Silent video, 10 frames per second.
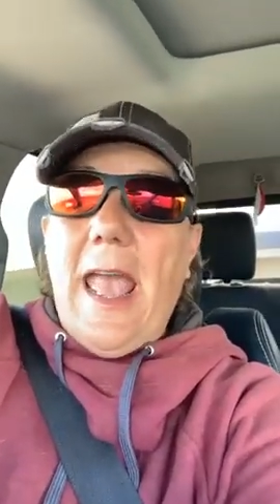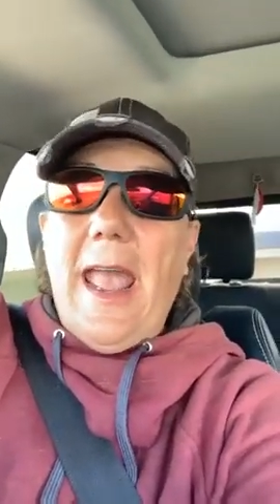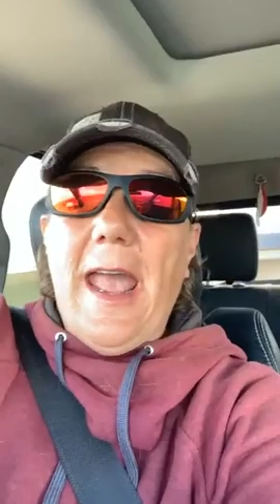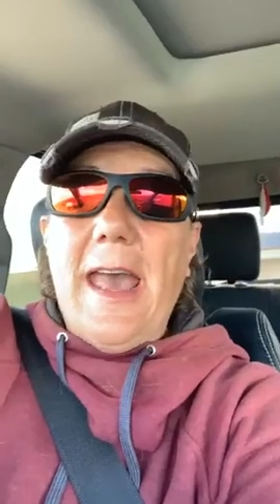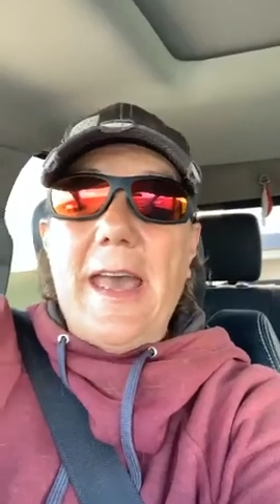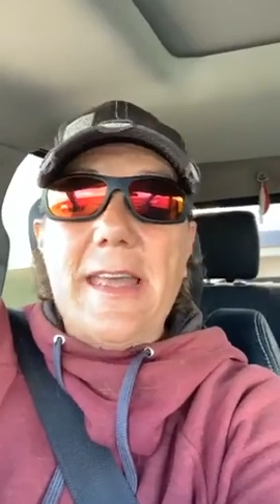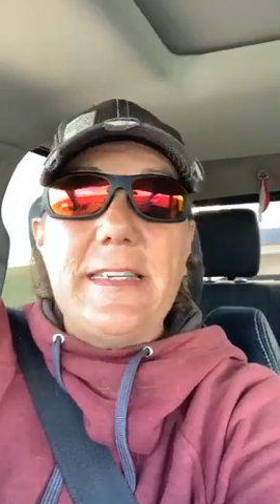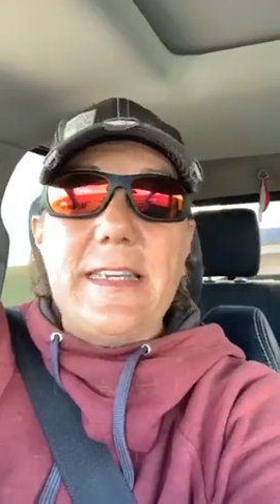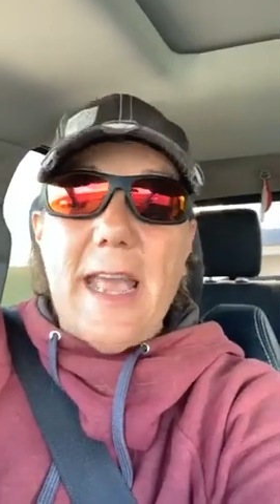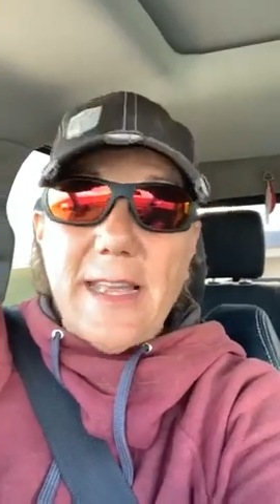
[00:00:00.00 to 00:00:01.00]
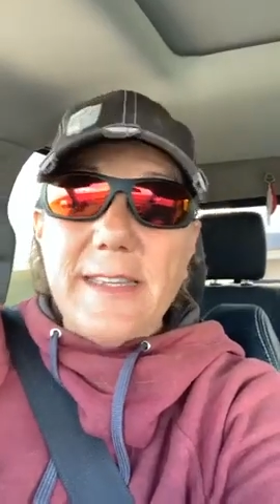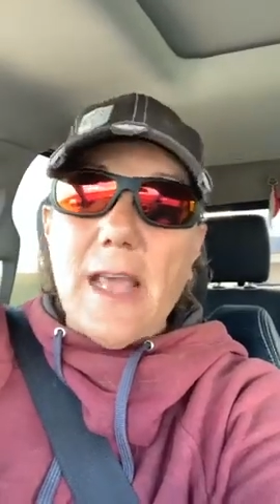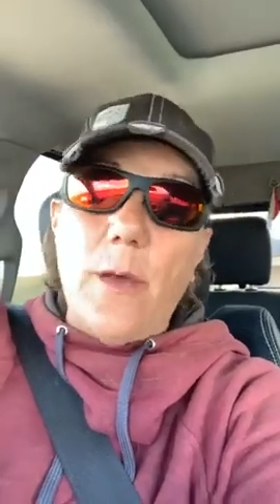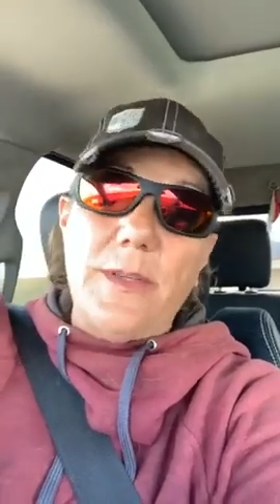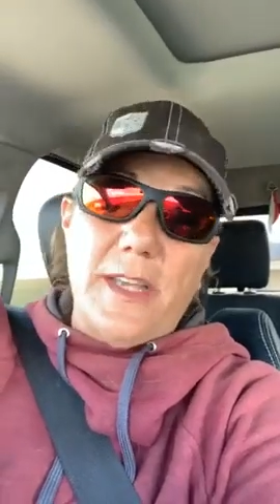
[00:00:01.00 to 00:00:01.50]
And yes,
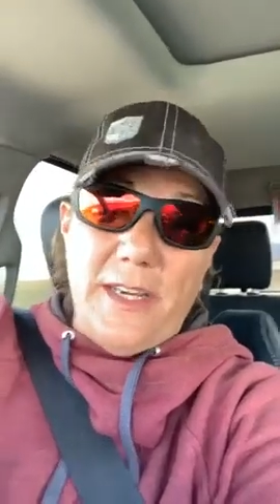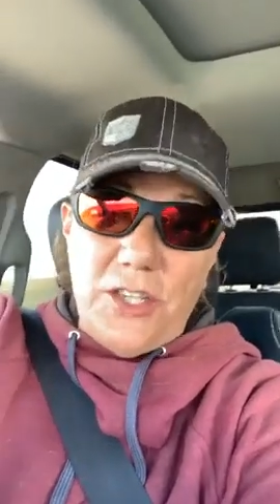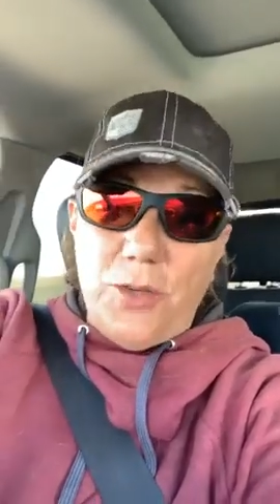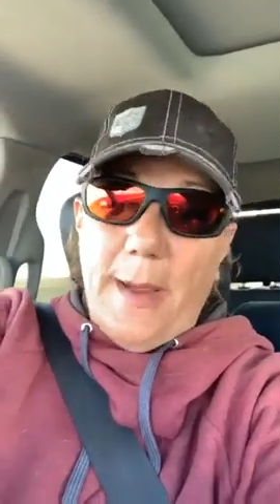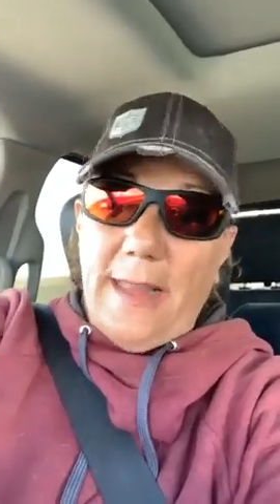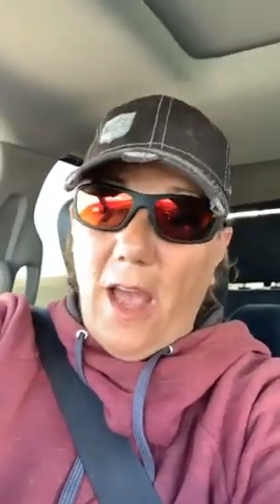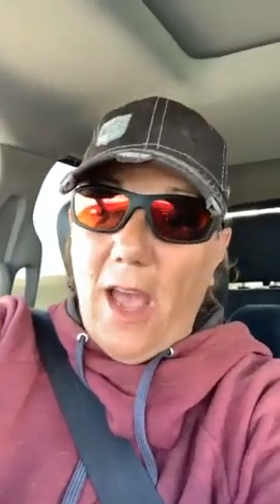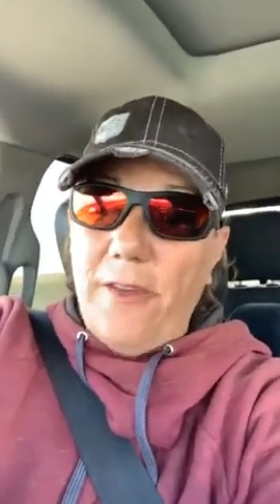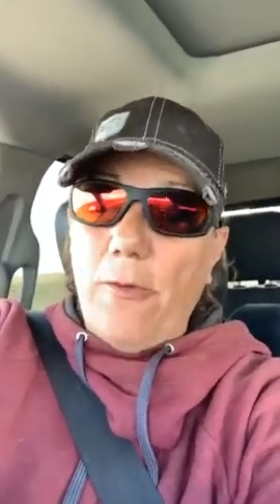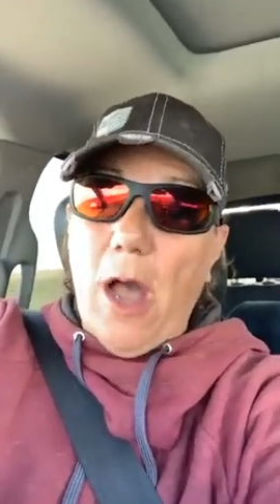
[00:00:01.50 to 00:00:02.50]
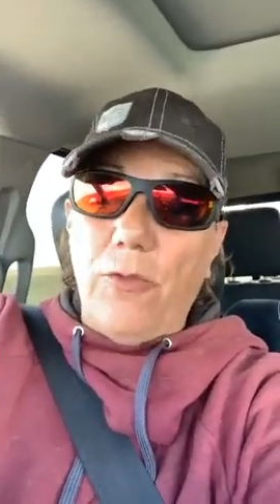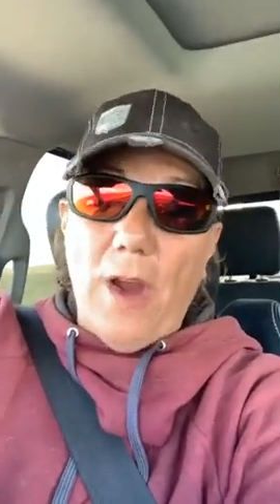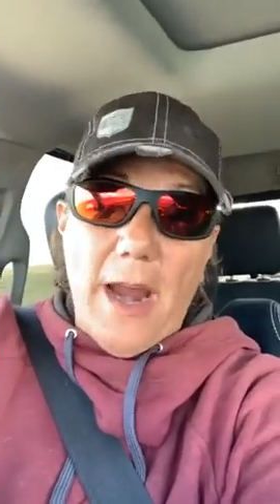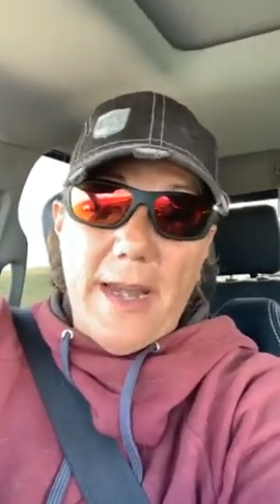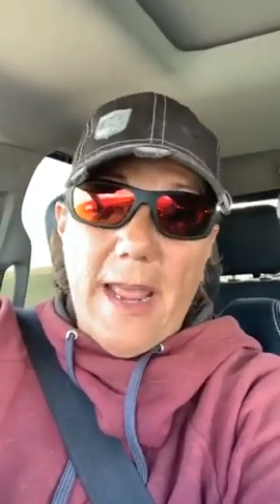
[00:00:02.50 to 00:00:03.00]
I was going to do my live while
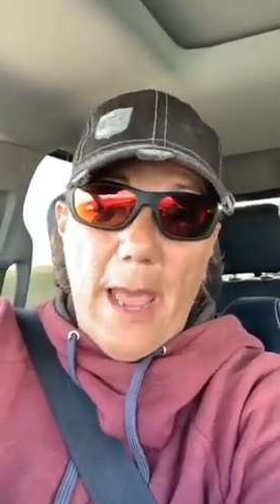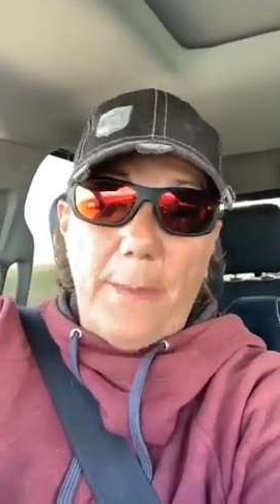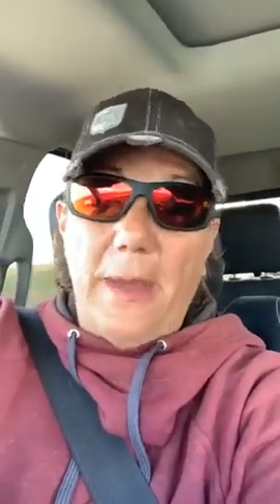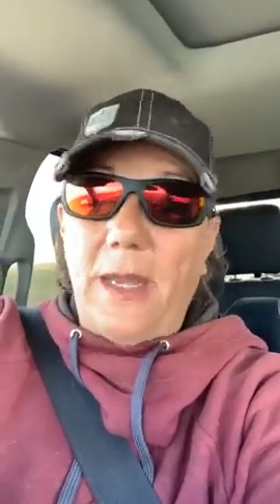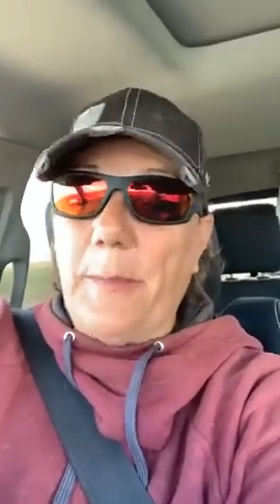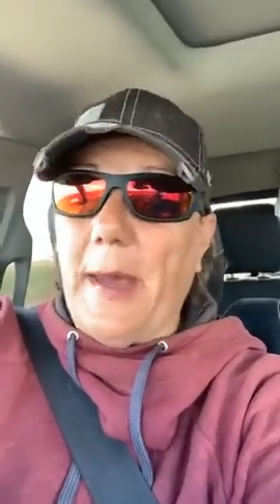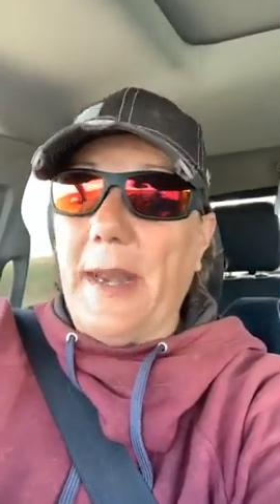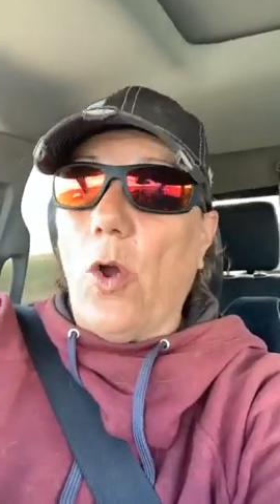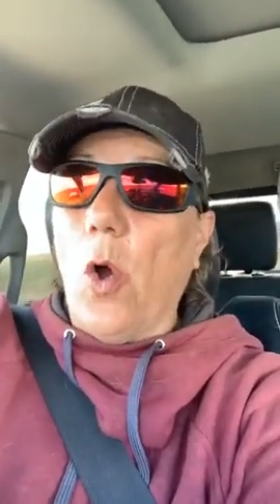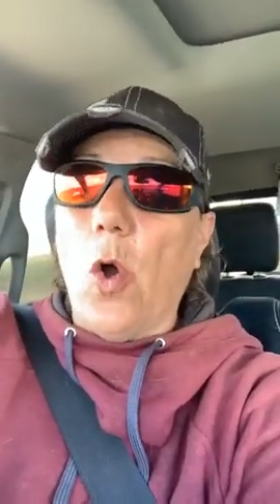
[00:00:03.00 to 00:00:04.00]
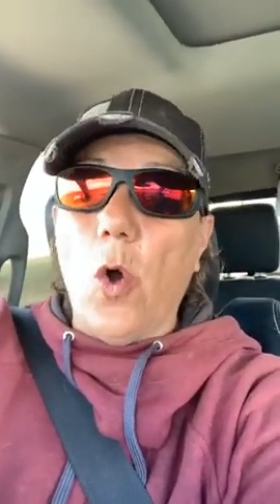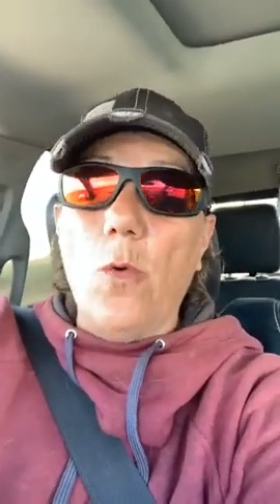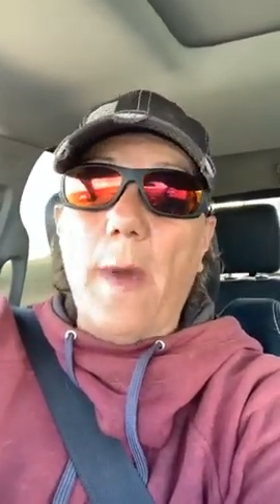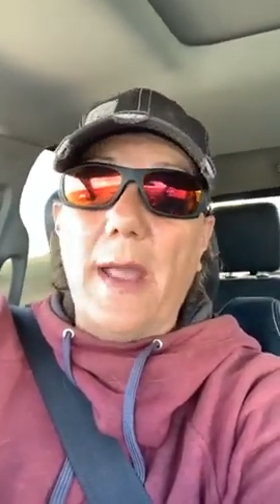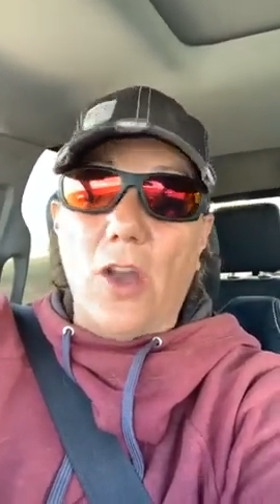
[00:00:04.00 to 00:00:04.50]
riding Epic, but
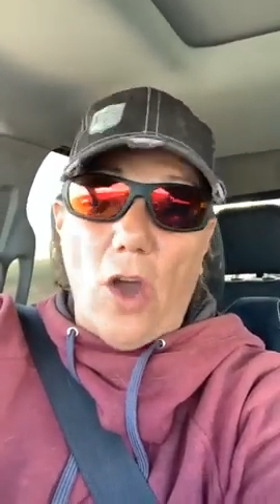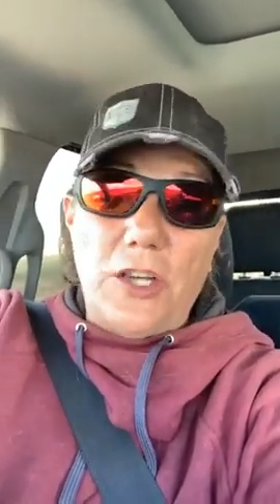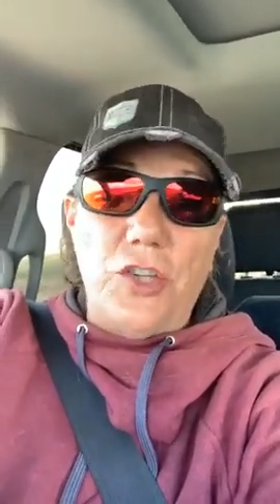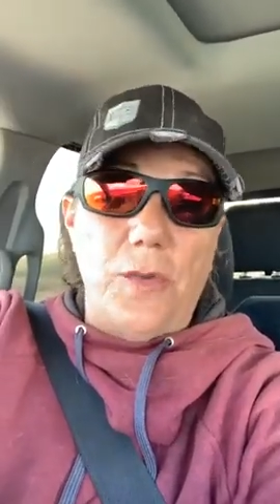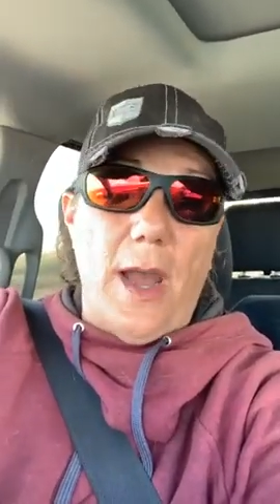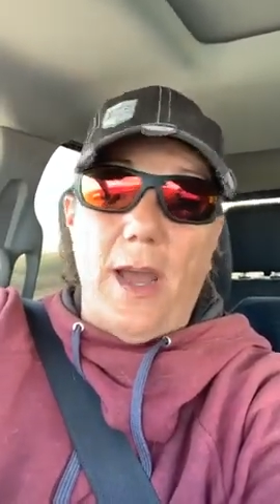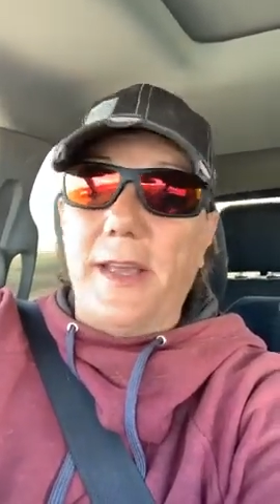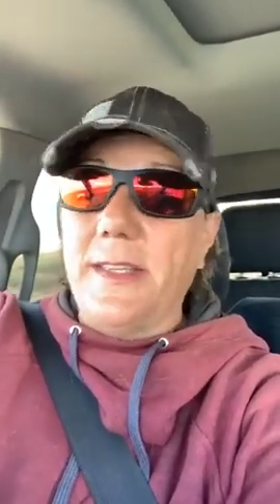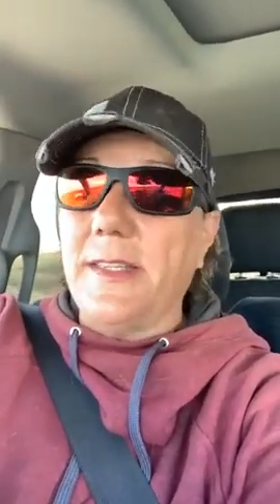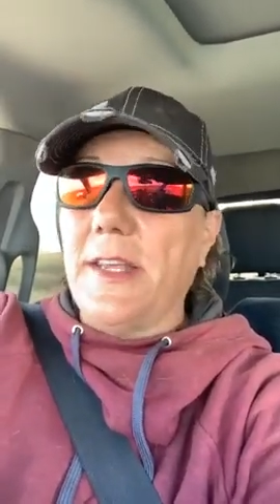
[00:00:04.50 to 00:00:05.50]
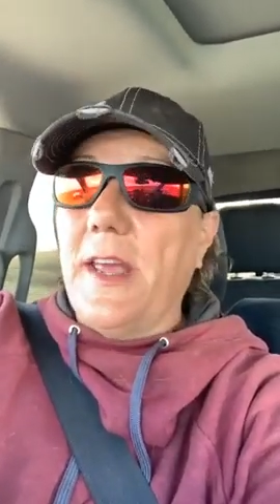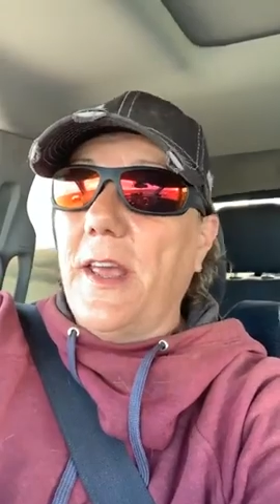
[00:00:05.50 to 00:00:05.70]
oh my God, you guys,